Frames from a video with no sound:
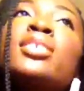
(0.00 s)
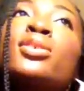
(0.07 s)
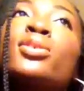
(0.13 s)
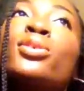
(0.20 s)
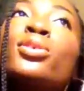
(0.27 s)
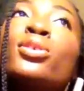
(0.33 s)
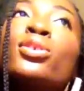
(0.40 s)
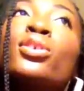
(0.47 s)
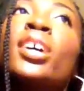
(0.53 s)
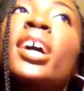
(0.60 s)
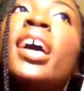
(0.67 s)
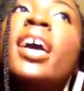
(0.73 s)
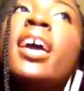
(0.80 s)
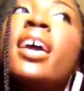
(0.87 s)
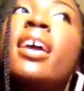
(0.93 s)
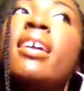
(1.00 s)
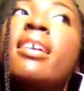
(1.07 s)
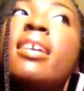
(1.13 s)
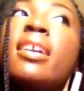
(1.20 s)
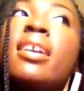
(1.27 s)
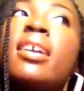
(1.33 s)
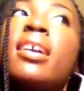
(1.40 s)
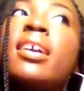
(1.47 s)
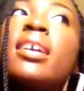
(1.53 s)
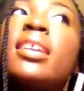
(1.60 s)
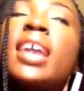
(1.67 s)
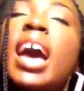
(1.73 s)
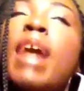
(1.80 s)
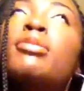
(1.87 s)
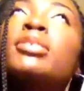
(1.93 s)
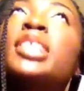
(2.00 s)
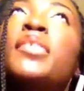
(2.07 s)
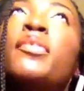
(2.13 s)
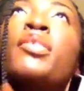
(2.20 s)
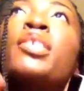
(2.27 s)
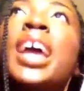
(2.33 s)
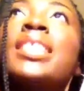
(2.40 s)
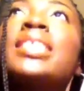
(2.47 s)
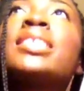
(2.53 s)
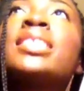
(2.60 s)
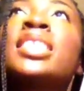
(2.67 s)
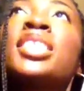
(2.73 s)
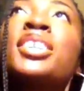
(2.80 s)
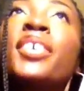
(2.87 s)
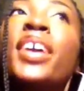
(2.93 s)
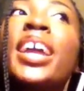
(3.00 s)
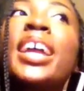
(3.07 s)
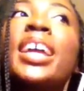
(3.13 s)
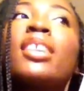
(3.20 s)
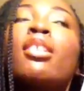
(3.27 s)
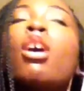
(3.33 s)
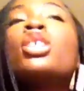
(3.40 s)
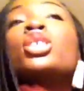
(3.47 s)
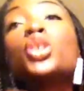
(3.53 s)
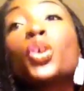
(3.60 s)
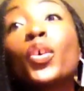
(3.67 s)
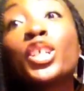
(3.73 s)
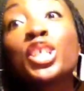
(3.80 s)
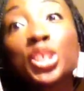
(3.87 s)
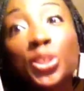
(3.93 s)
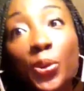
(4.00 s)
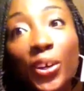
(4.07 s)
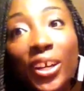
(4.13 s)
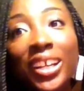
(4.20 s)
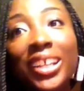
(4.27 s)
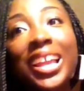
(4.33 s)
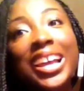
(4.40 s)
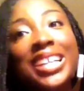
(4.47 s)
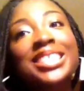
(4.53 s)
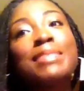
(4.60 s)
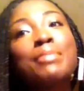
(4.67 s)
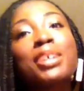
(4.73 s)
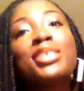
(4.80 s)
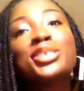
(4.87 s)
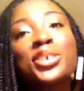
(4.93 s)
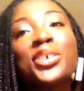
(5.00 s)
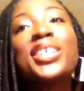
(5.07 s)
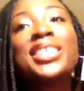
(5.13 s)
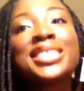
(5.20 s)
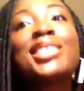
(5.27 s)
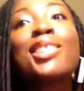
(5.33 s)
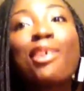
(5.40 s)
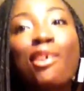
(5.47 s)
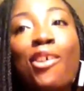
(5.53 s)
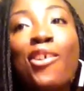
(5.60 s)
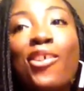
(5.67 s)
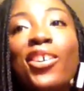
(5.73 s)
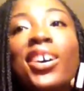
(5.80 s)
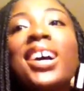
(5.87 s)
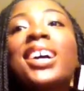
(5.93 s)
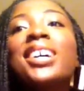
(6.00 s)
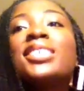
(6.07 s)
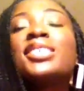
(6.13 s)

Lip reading: School, and I was there for 9th and 10th grade. Long story short, like I said, my story is long.